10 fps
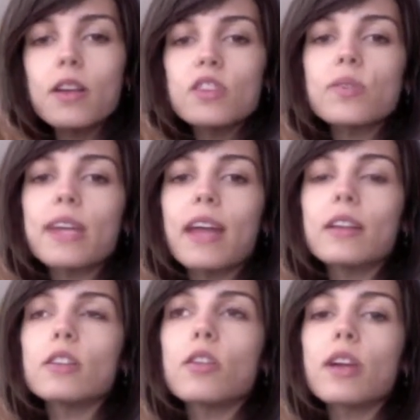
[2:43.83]
So
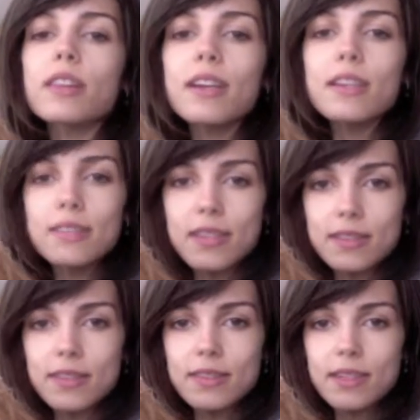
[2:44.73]
again, look at the
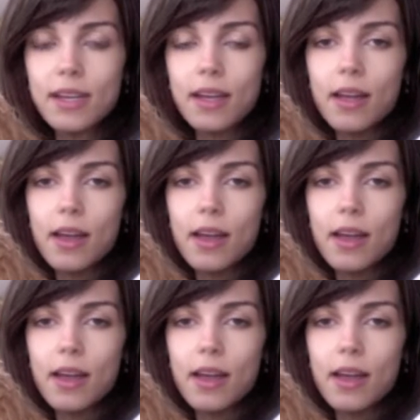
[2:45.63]
consistency.